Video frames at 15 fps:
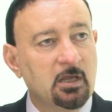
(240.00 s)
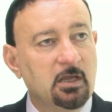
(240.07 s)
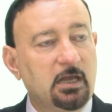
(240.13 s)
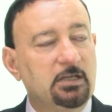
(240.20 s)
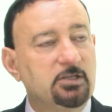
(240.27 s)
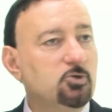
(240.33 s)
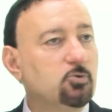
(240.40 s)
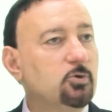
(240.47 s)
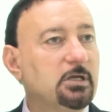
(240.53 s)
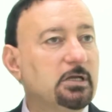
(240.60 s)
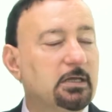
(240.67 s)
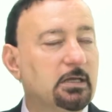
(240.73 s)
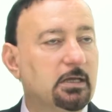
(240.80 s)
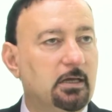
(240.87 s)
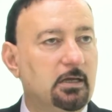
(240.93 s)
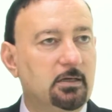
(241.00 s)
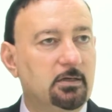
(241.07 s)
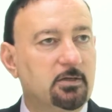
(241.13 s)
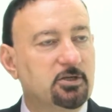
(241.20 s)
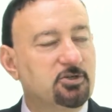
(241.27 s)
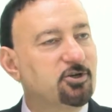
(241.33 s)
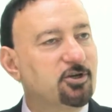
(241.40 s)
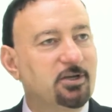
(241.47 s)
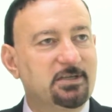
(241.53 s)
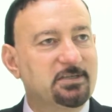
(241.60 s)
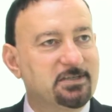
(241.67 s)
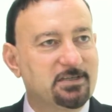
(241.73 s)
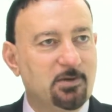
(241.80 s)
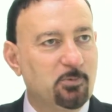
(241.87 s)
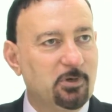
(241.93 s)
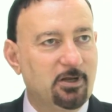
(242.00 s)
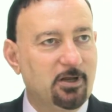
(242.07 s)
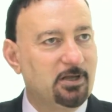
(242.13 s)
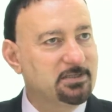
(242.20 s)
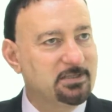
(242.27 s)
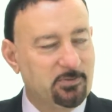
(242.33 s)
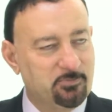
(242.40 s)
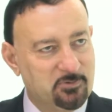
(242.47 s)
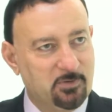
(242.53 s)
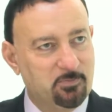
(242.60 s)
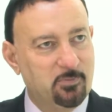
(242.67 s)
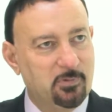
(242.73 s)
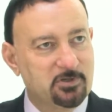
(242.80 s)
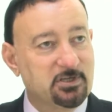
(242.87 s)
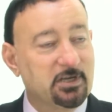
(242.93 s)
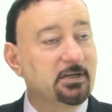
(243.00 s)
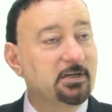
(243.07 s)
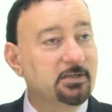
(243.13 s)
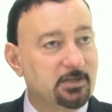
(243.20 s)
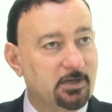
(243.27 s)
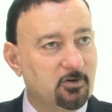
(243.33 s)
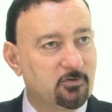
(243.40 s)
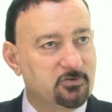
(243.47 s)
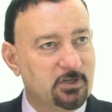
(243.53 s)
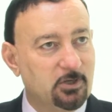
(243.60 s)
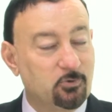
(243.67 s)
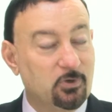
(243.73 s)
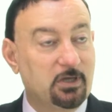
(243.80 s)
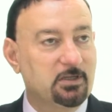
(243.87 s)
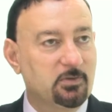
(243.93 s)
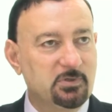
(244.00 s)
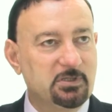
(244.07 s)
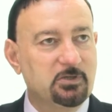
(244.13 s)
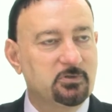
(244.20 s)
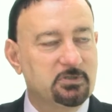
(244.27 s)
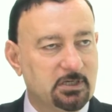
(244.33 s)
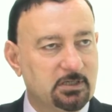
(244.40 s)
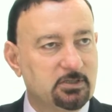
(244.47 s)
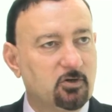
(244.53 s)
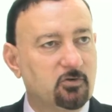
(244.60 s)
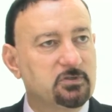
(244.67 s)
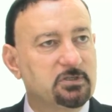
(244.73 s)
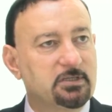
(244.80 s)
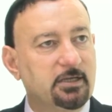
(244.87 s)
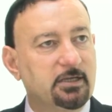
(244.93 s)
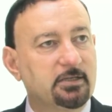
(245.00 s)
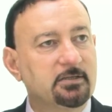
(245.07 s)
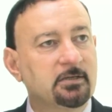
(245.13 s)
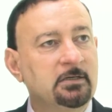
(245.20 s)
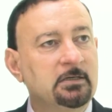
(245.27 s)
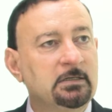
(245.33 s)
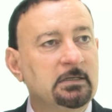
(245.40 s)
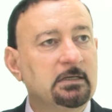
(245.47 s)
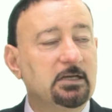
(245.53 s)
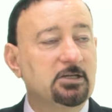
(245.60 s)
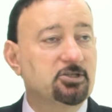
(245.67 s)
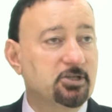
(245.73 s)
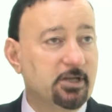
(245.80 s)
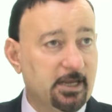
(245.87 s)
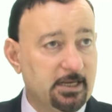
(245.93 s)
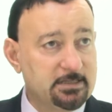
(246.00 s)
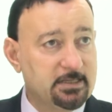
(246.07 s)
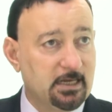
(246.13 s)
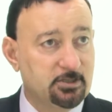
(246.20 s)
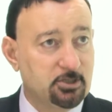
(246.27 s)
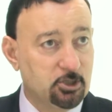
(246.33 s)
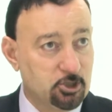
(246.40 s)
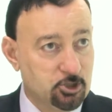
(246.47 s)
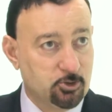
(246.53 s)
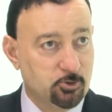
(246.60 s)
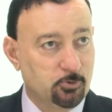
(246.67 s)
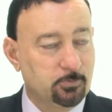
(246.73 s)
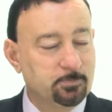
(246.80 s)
And during the Joint Assembly last September, Secretary of State, we had a meeting with Secretary of State, and she raised that issue.